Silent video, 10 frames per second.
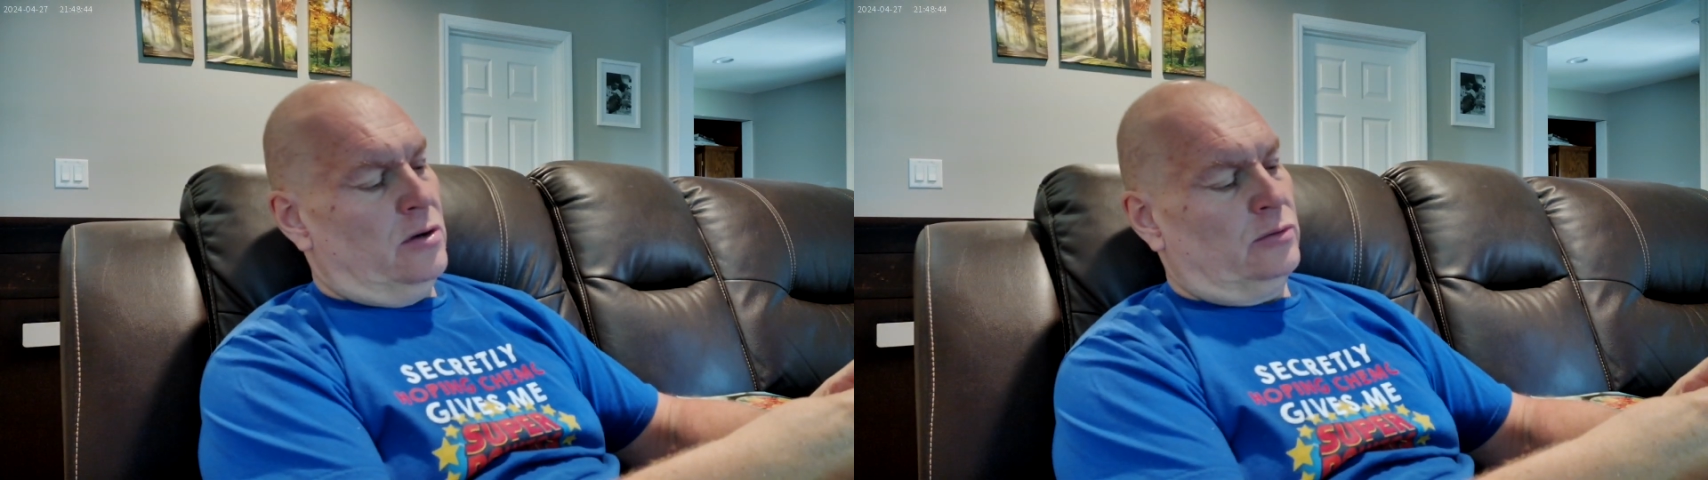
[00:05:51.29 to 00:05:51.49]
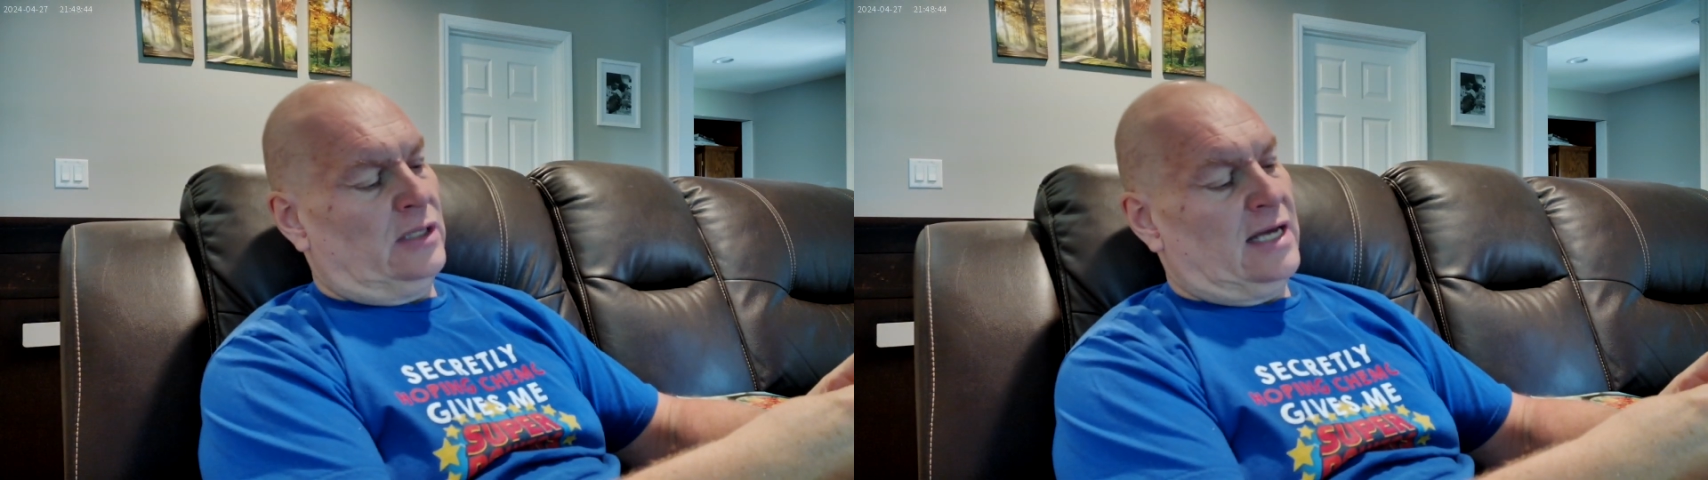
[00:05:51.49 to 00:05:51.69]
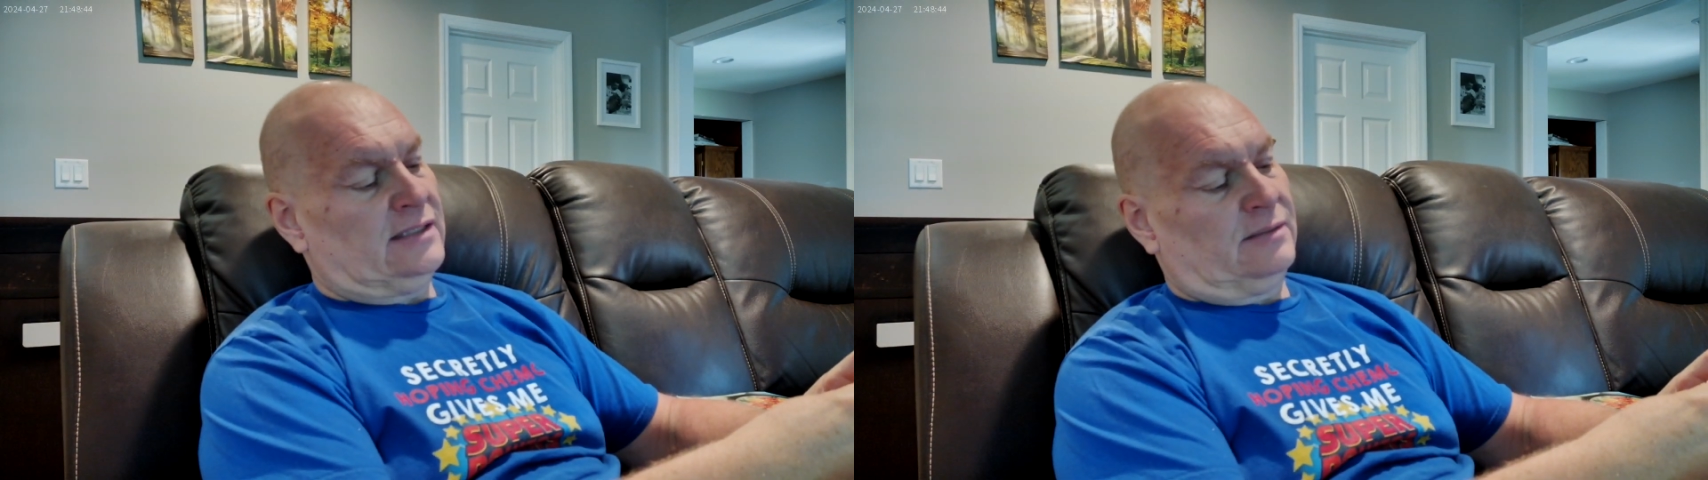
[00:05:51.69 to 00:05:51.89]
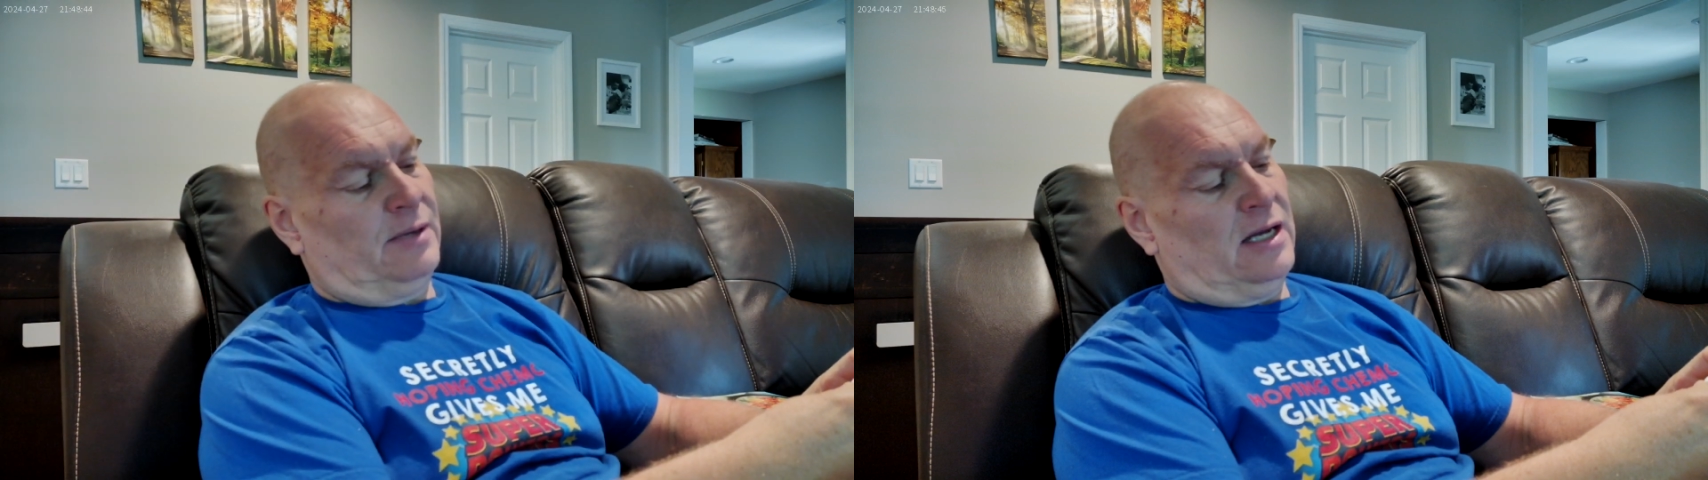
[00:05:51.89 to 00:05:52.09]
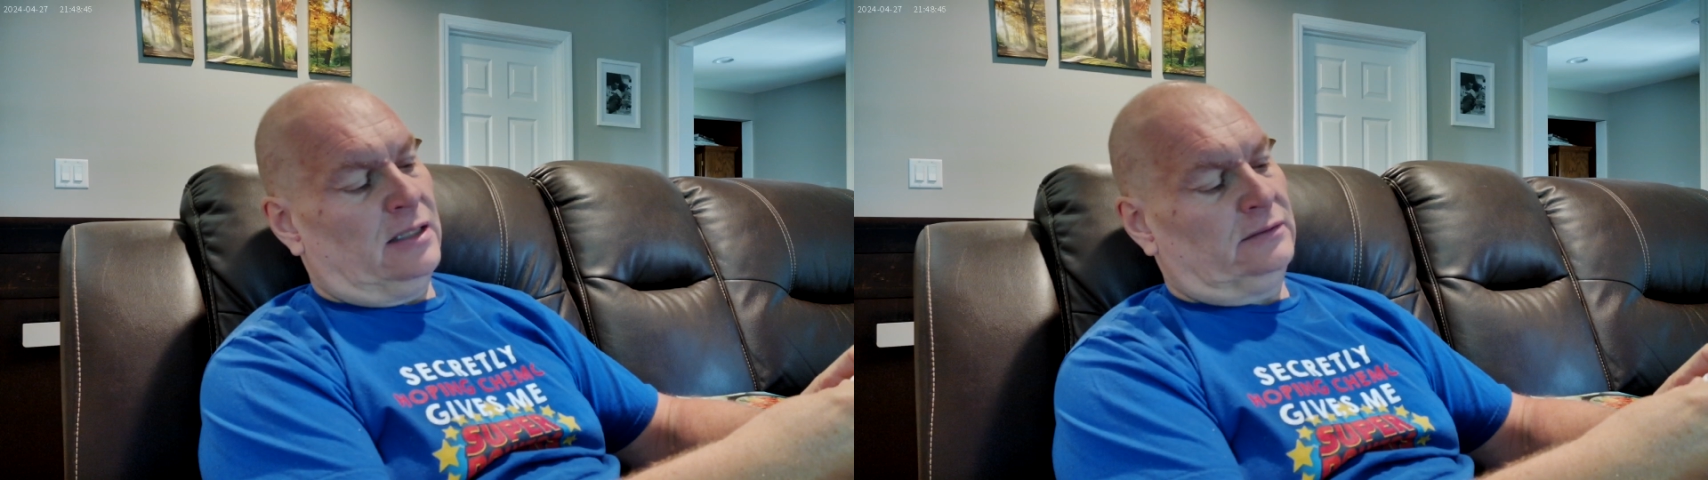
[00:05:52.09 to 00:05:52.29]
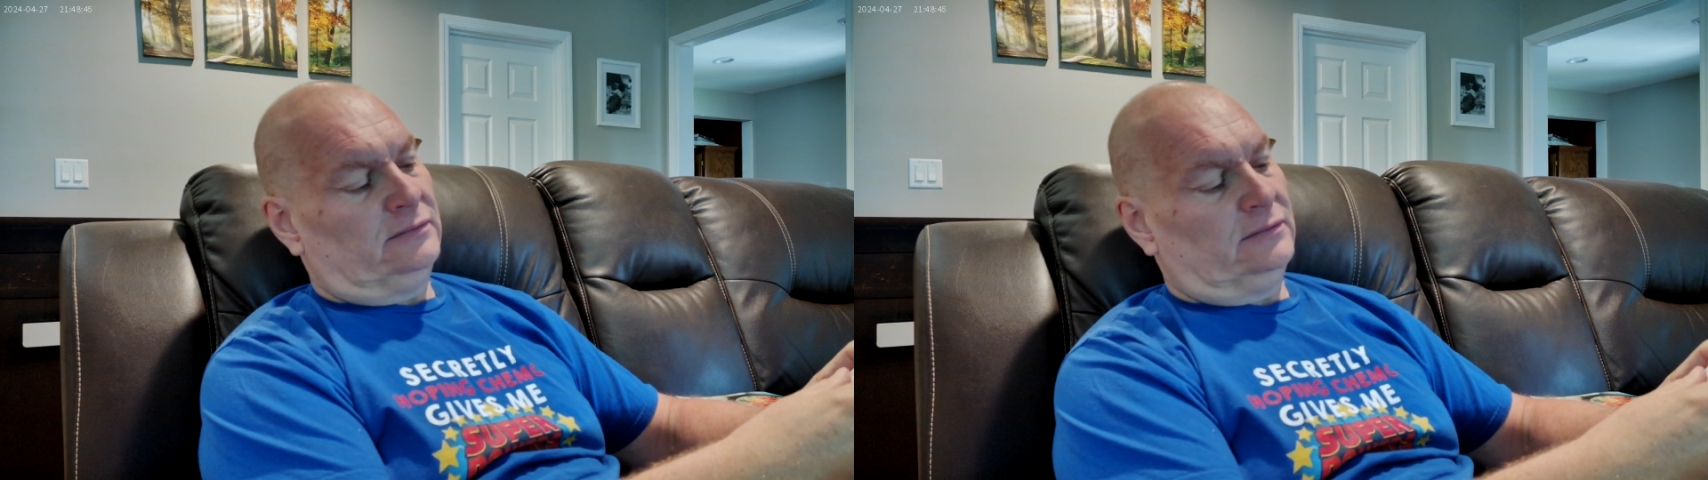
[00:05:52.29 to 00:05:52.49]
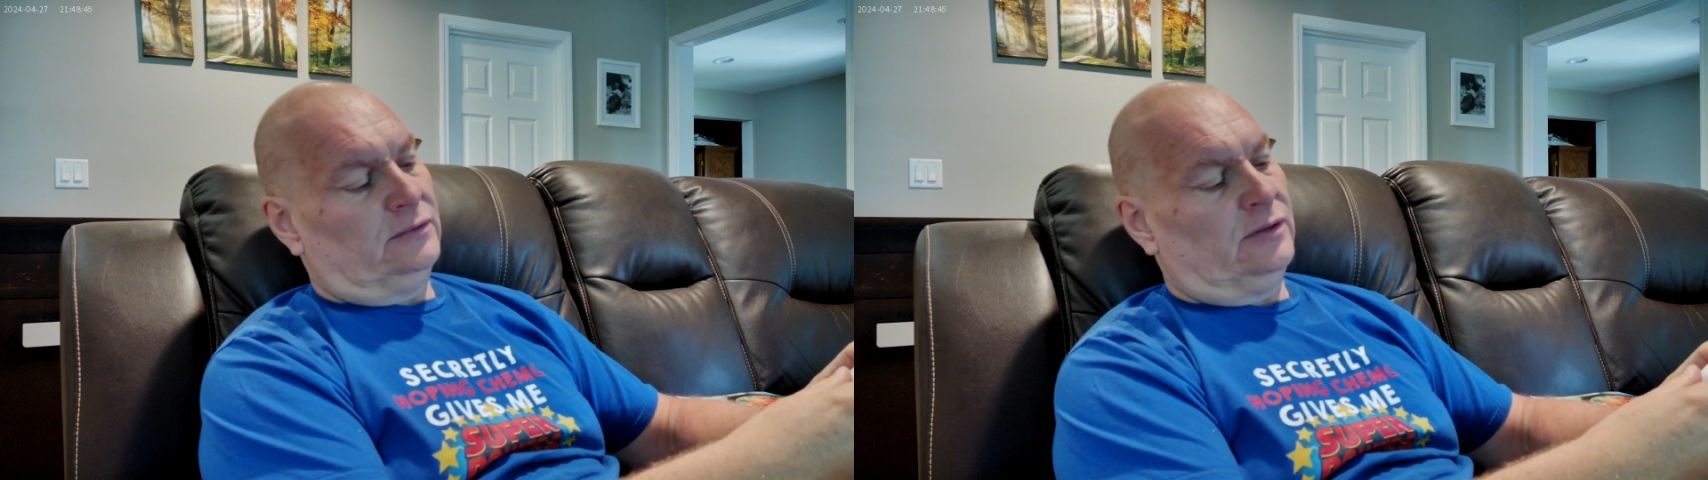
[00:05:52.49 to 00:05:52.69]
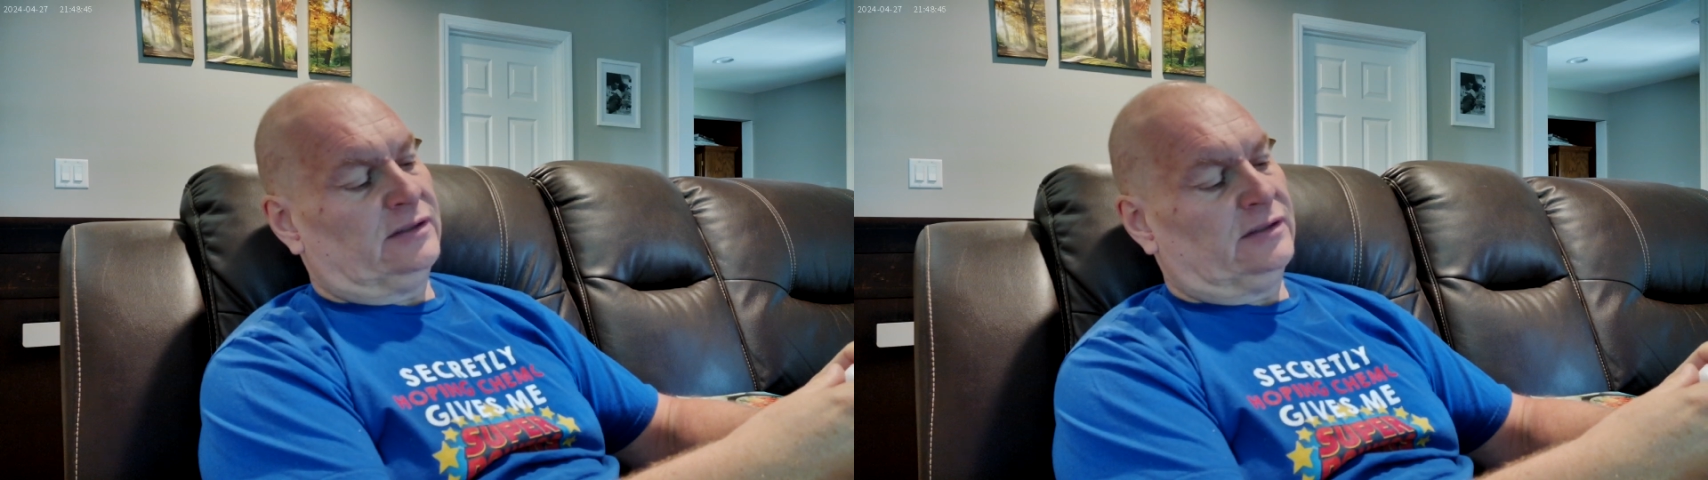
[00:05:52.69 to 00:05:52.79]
Or Lazapan. I